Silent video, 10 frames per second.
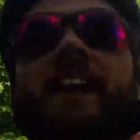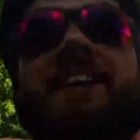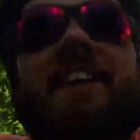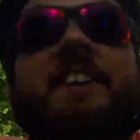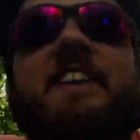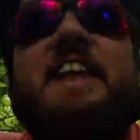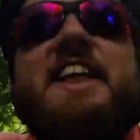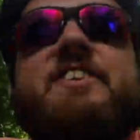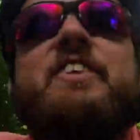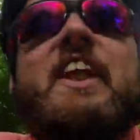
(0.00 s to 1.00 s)
this is the
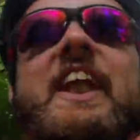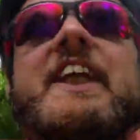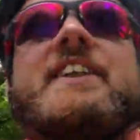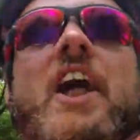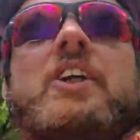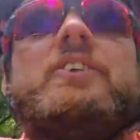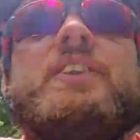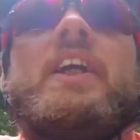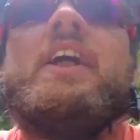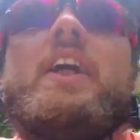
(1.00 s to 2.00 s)
test for the
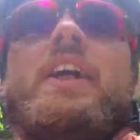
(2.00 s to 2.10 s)
ketones.